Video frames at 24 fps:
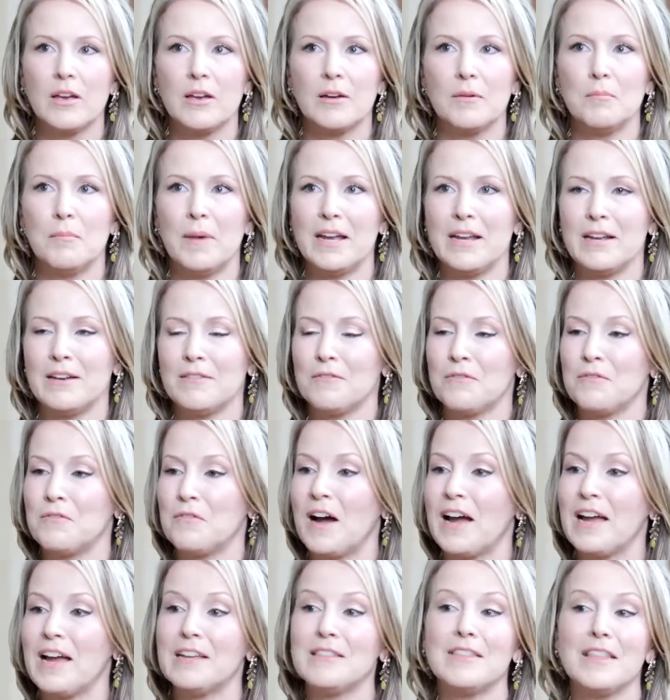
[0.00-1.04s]
might
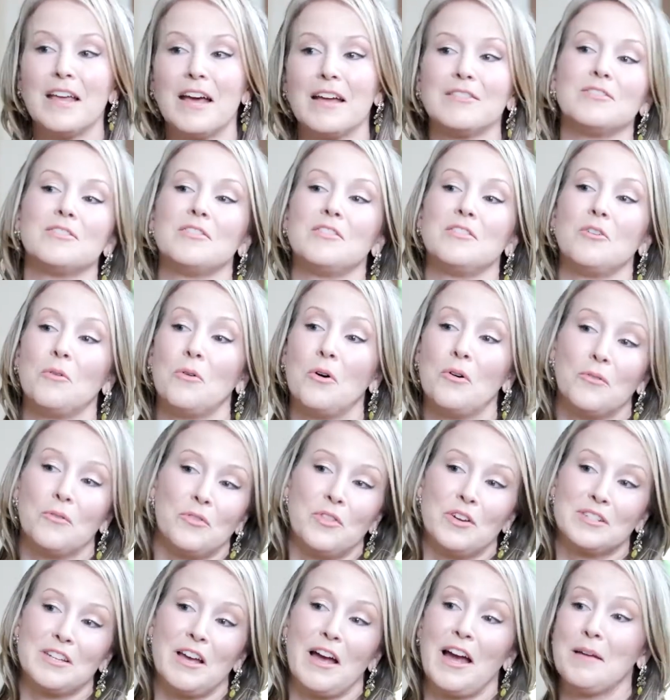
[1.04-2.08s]
find that
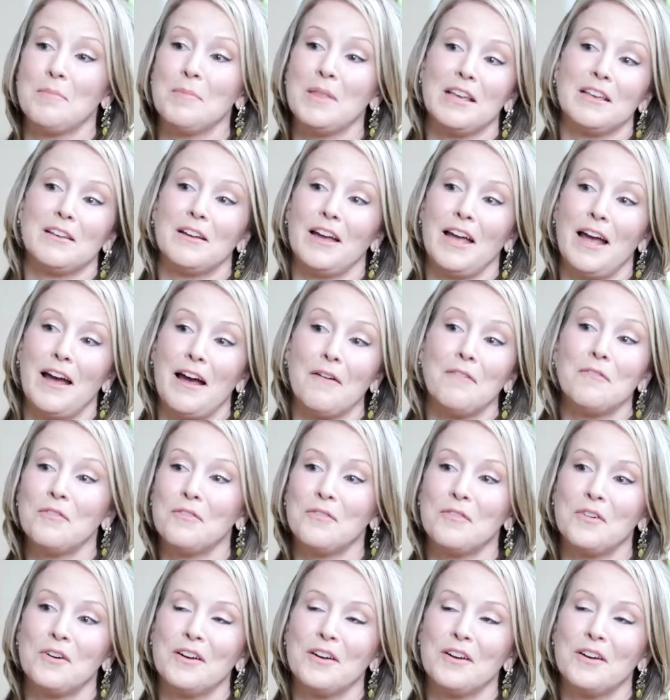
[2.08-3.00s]
the time they have